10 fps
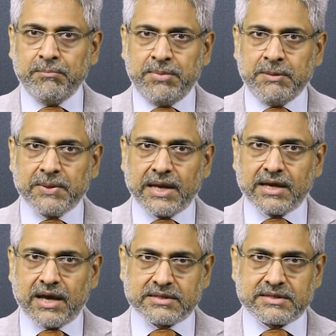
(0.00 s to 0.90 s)
people
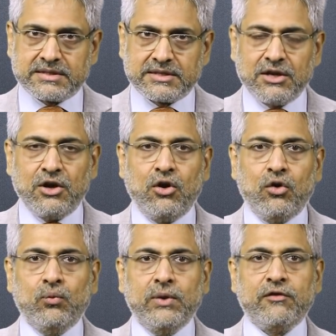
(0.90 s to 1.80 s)
like us,
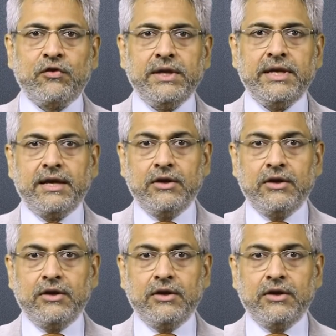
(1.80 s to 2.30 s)
who willfully